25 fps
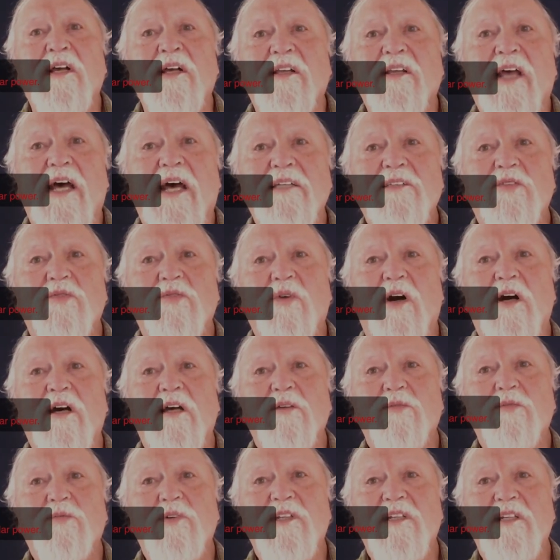that's
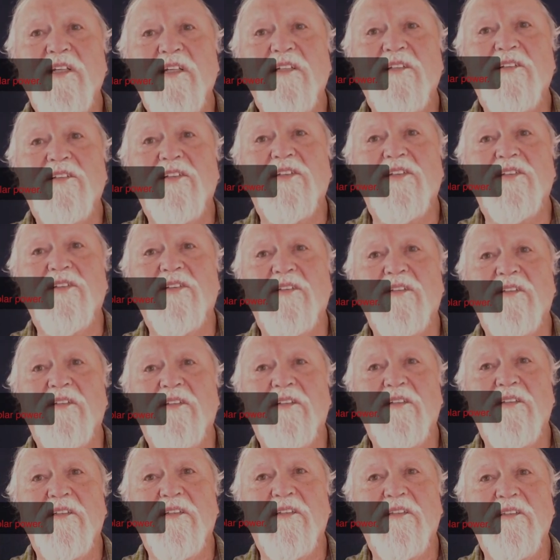why we need to
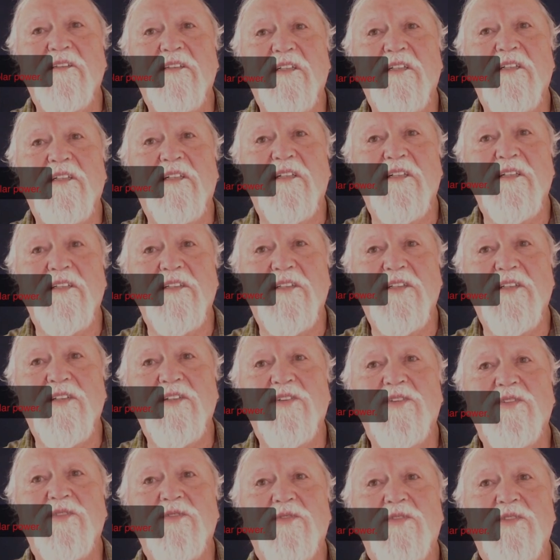
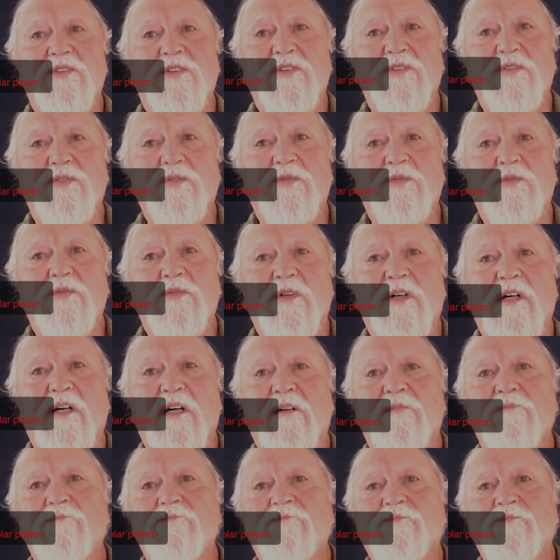continue
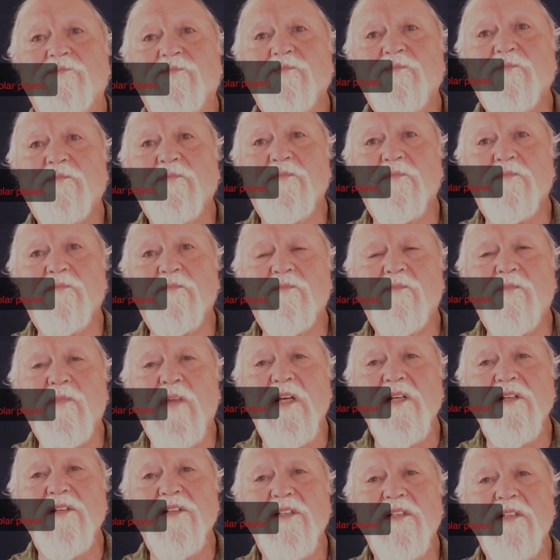to
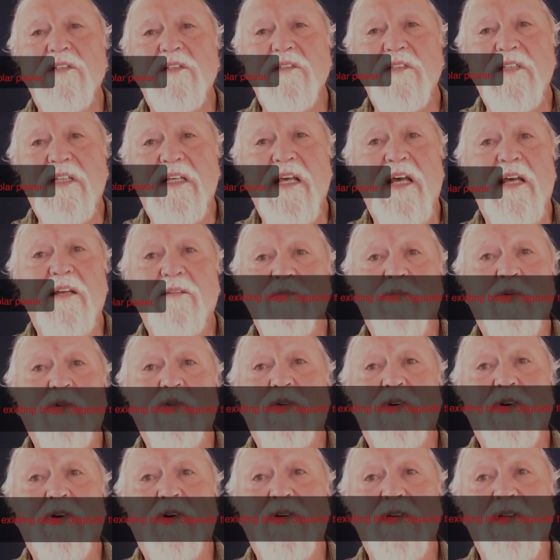get
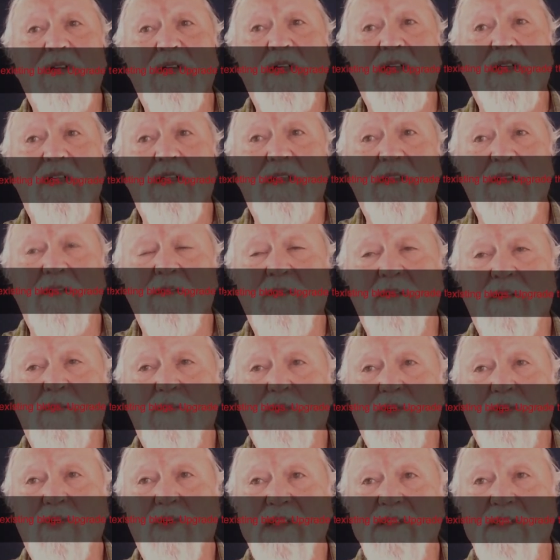more
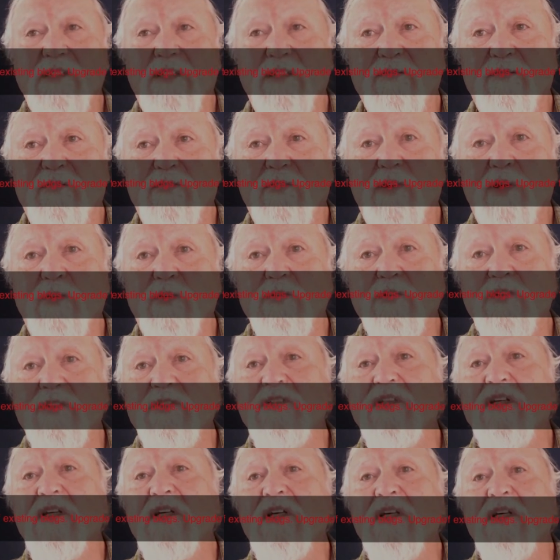progressive
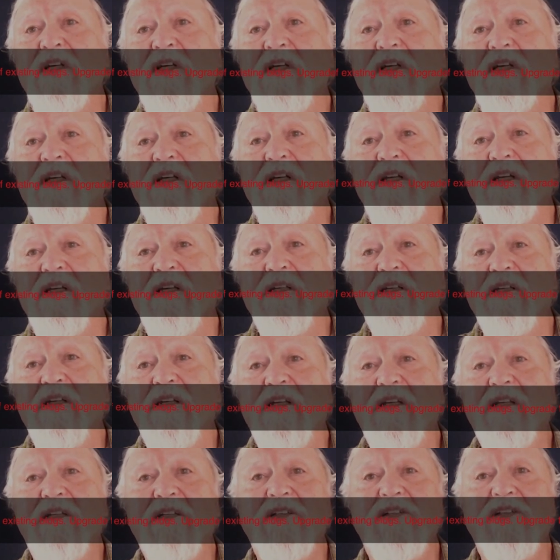folks
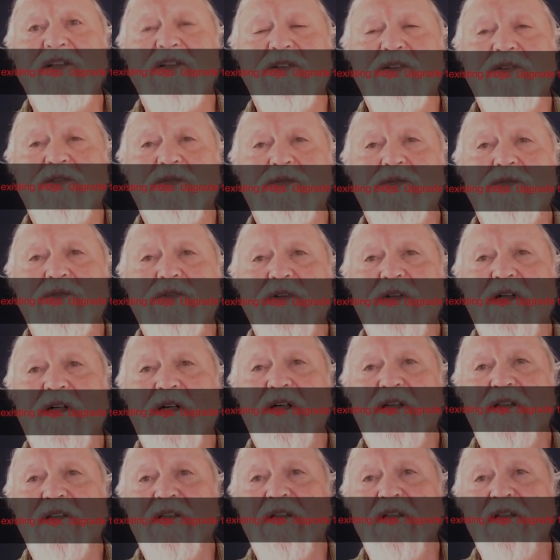into
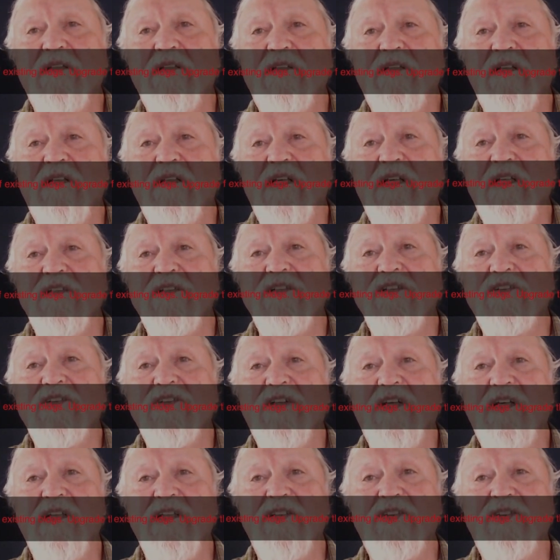the
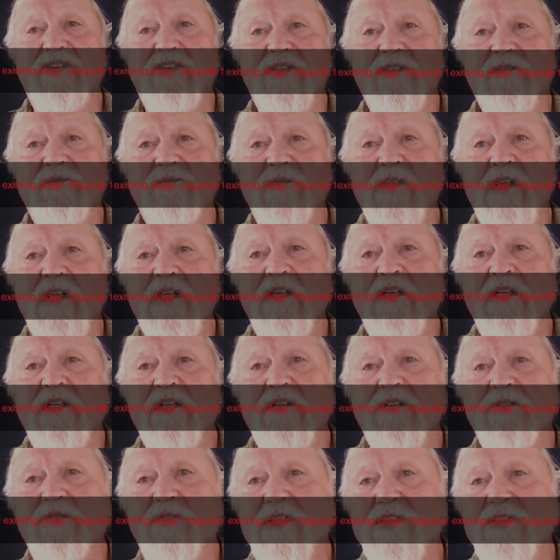legislature.
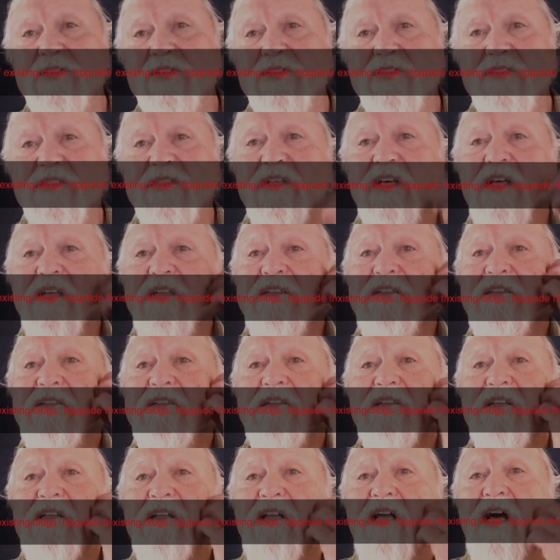Richard
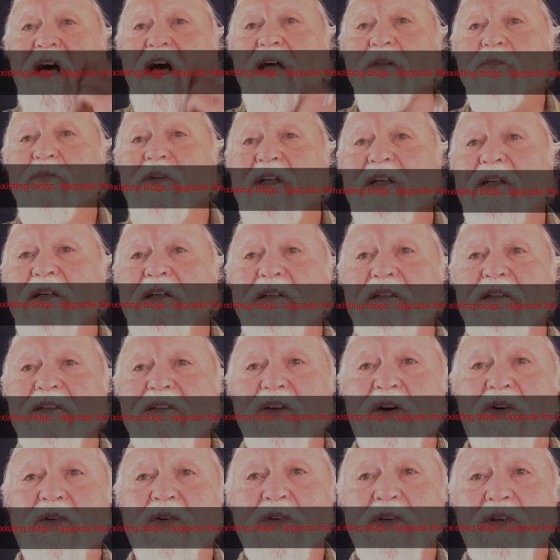says climate,
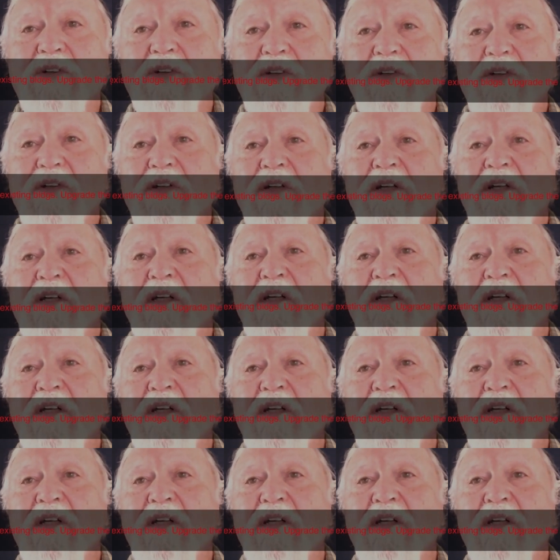solar,